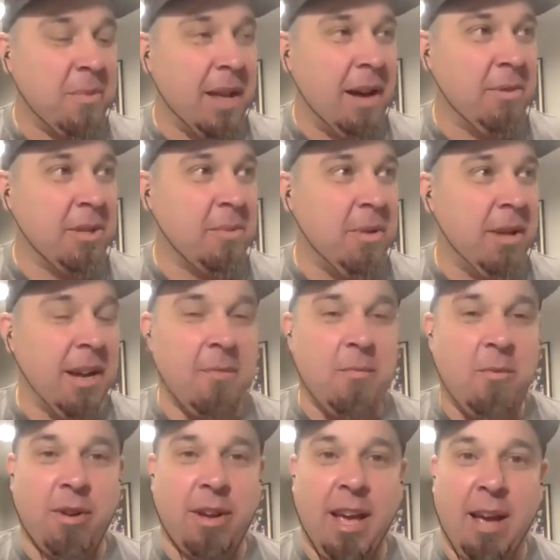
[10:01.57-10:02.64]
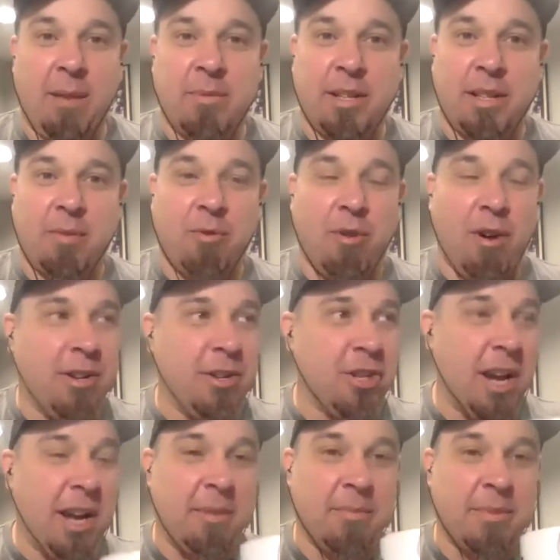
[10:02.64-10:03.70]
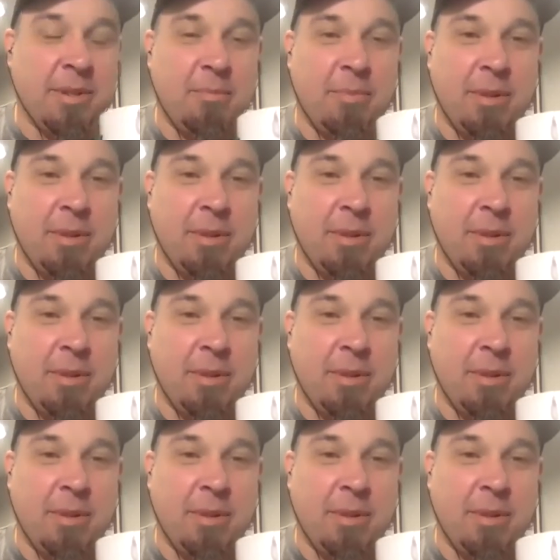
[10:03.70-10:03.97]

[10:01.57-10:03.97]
I was playing more games than LeBron James